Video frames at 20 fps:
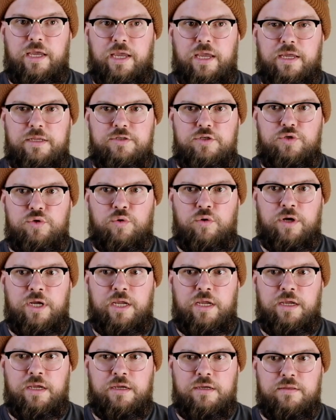
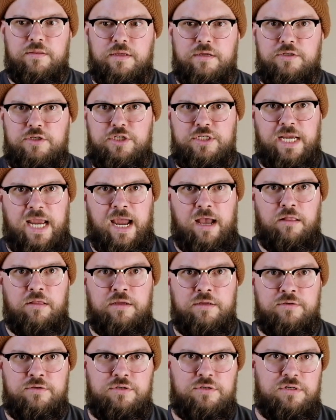enjoying the
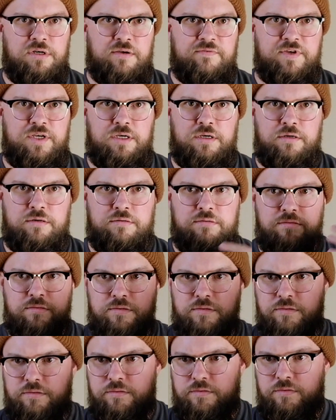challenge of
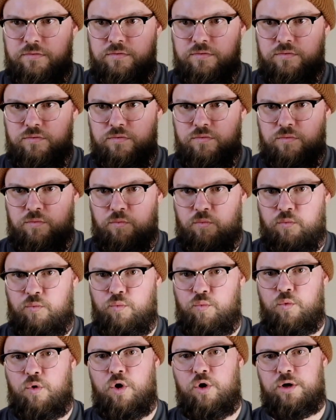
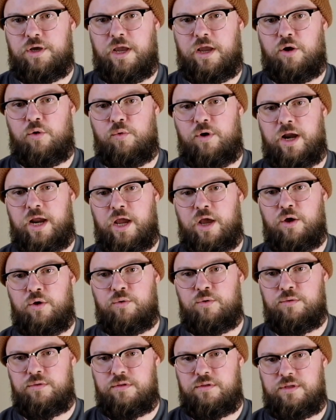walking
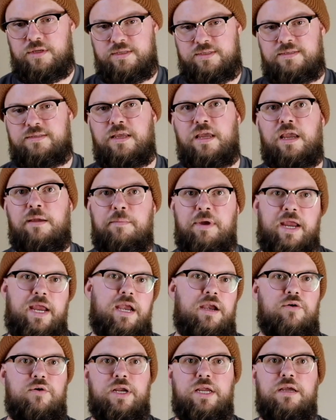around the same
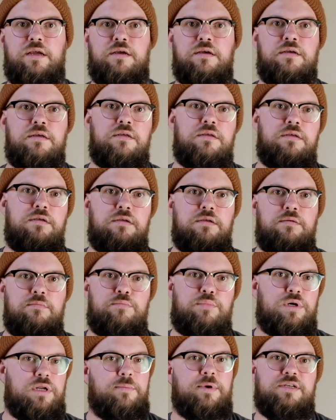area
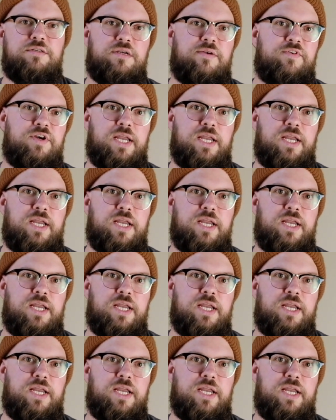pretty much every